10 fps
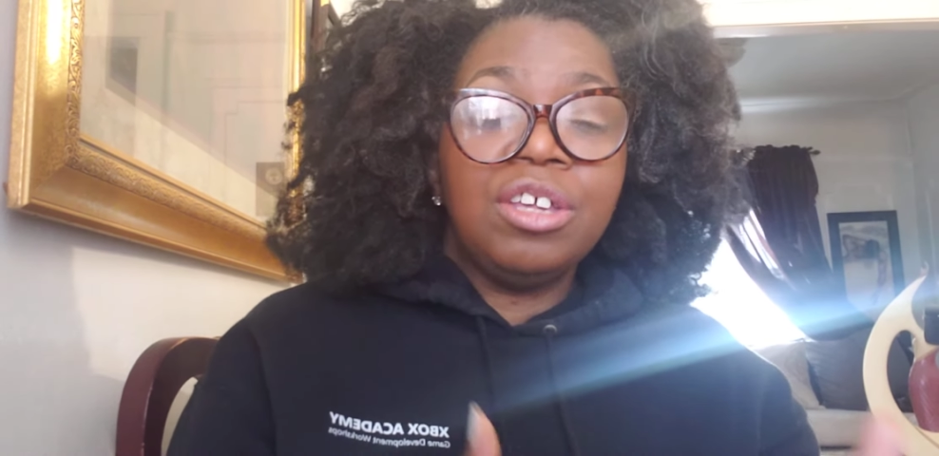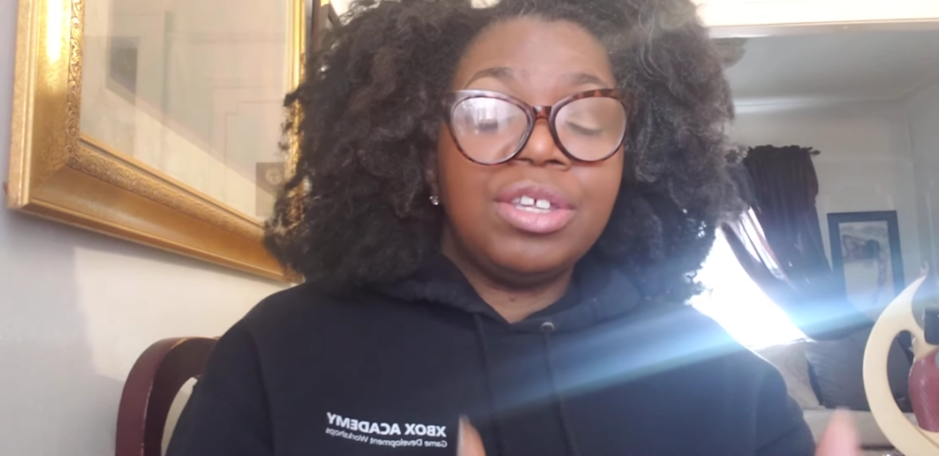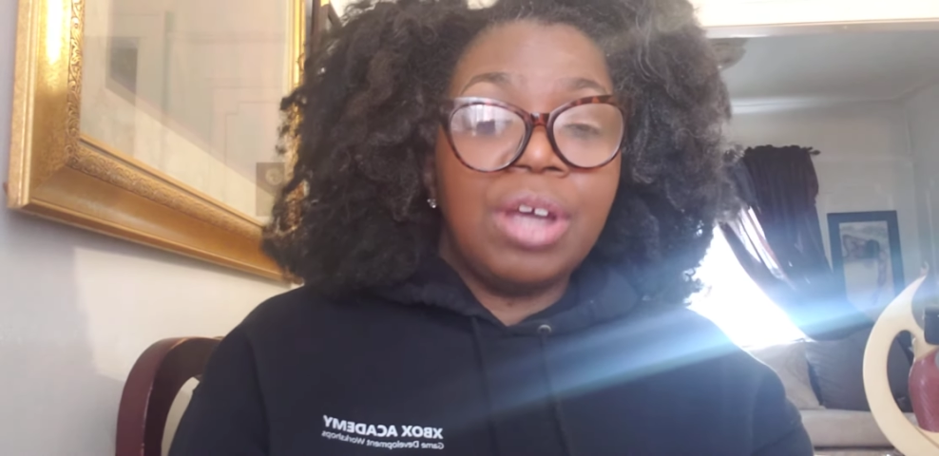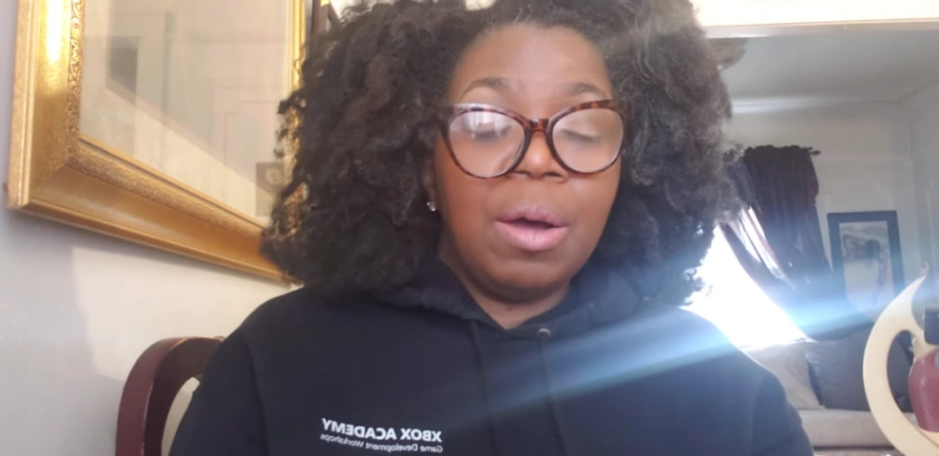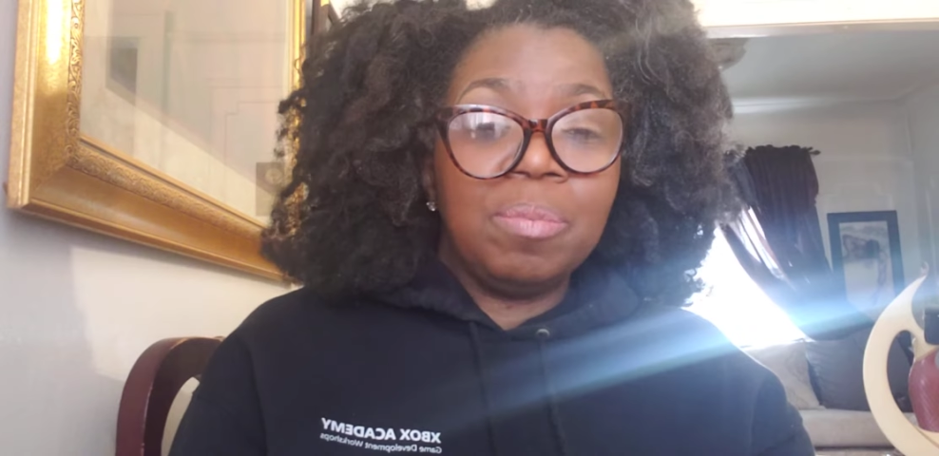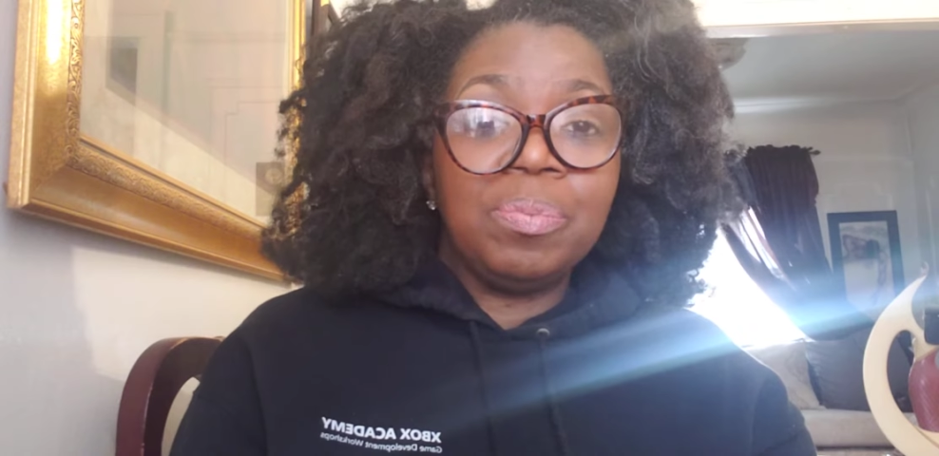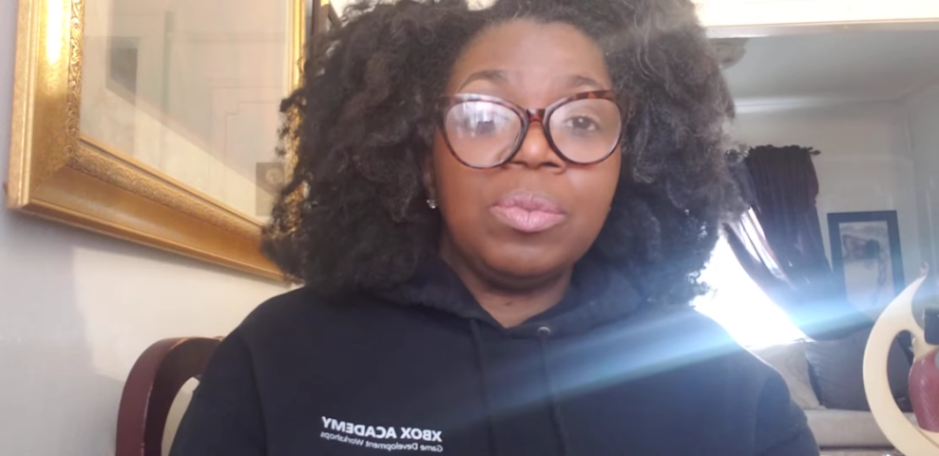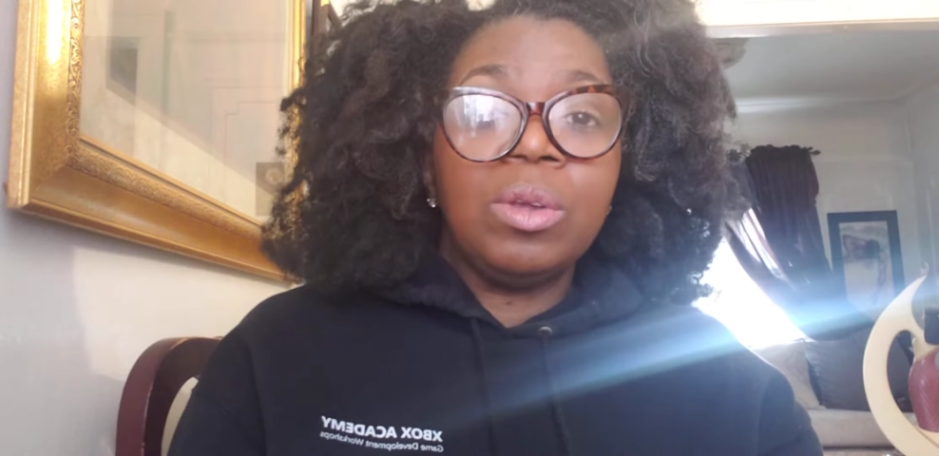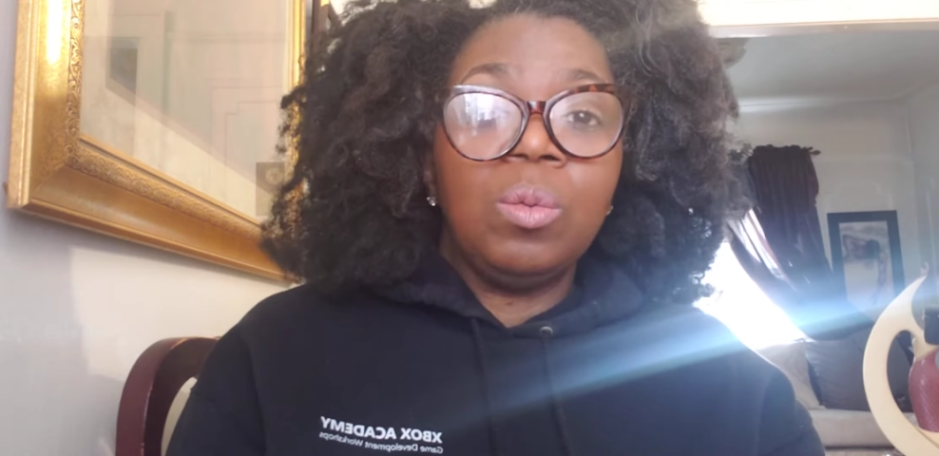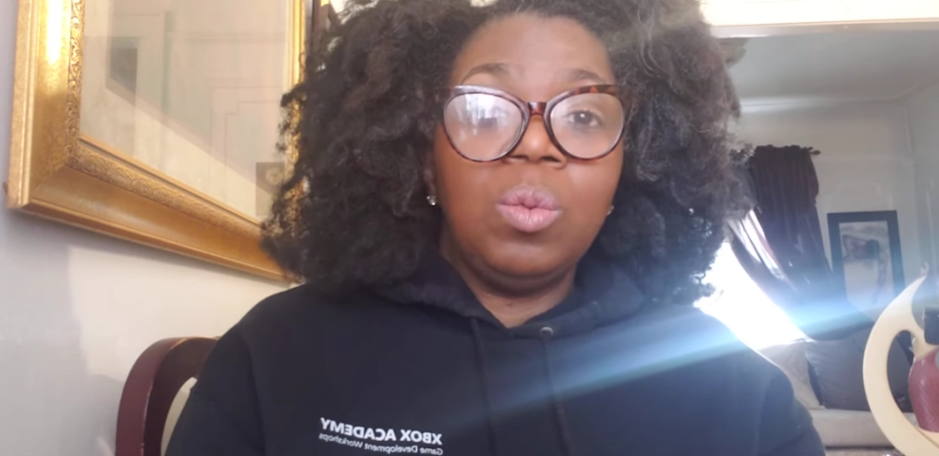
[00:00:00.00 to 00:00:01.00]
So
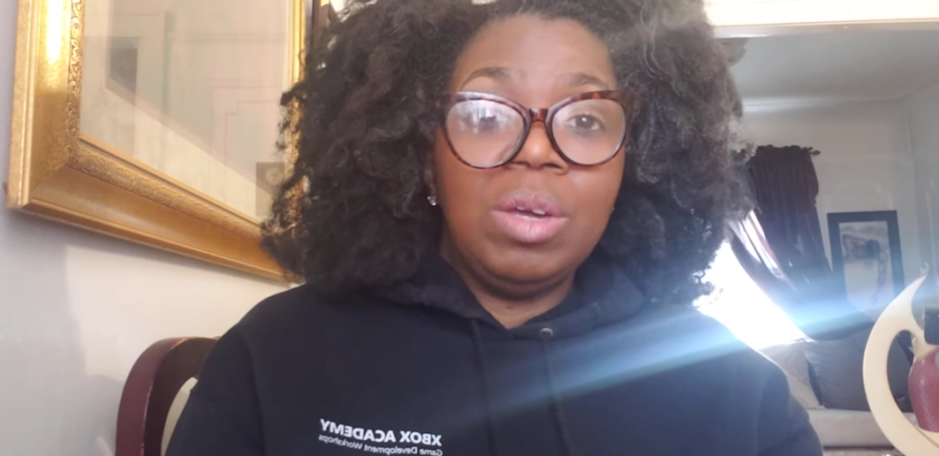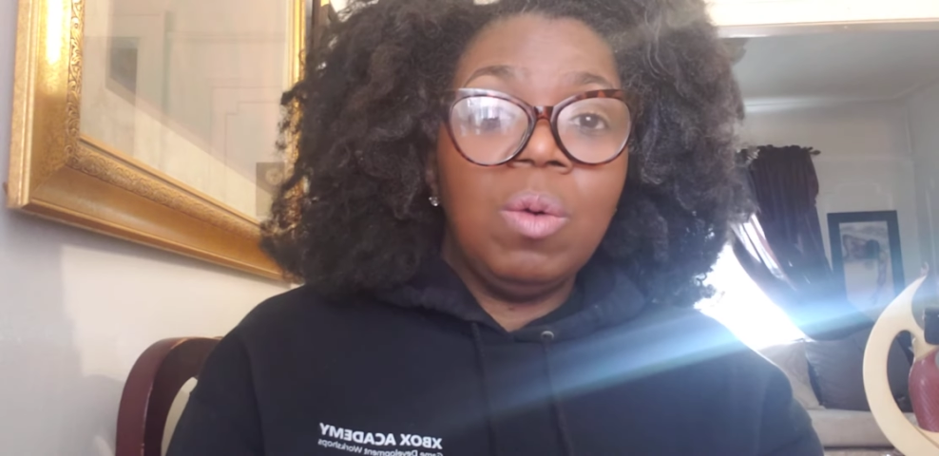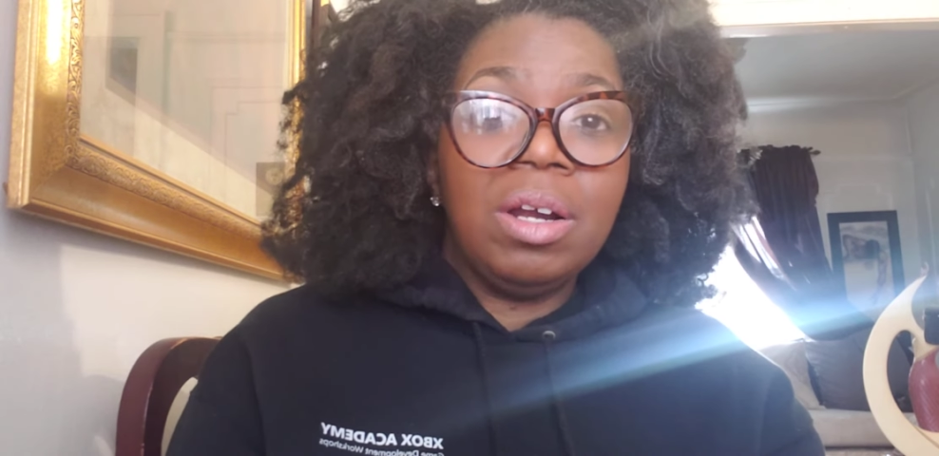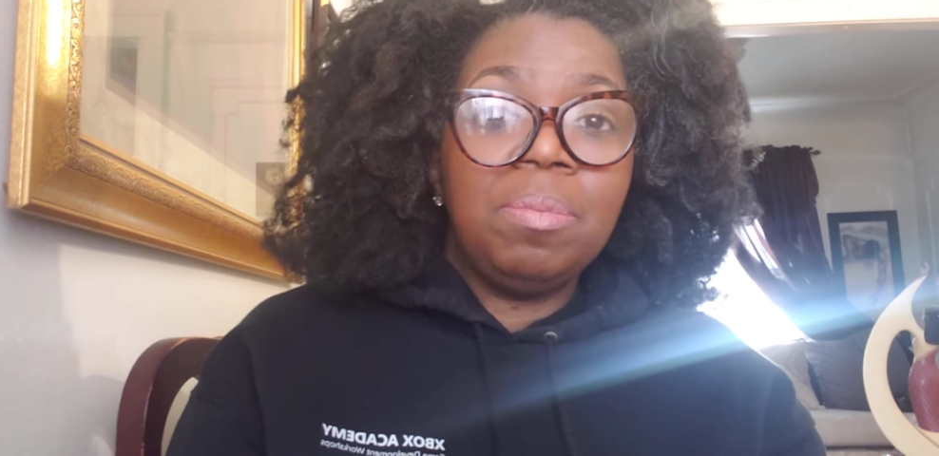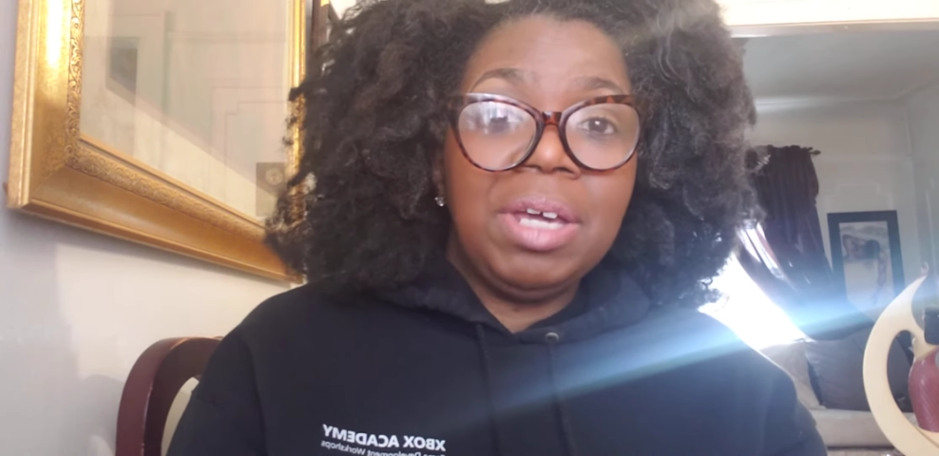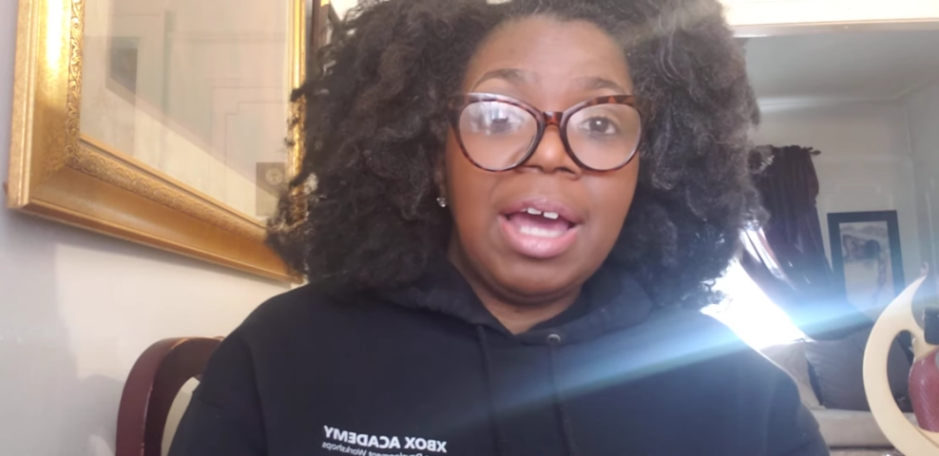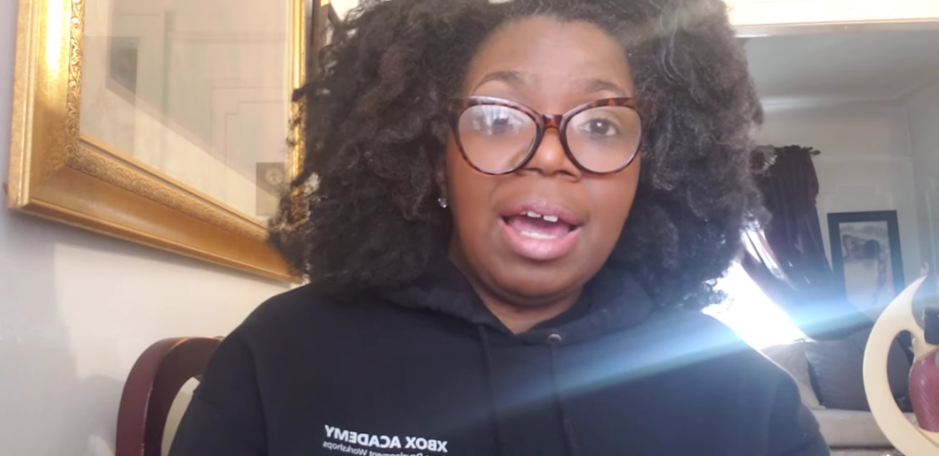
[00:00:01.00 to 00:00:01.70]
we want to be